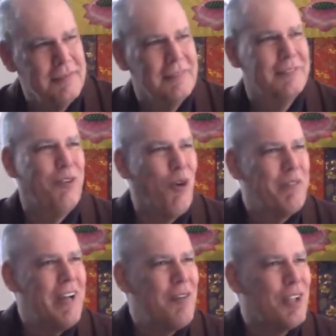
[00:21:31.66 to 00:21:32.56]
4 or
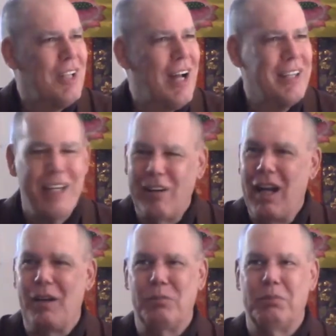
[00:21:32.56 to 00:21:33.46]
5 o'clock, they're
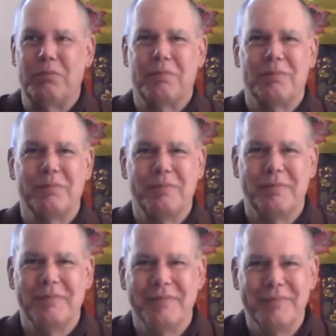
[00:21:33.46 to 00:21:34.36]
up.
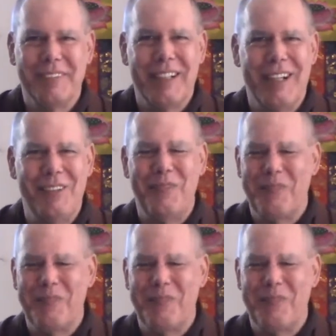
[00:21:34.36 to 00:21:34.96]
You know.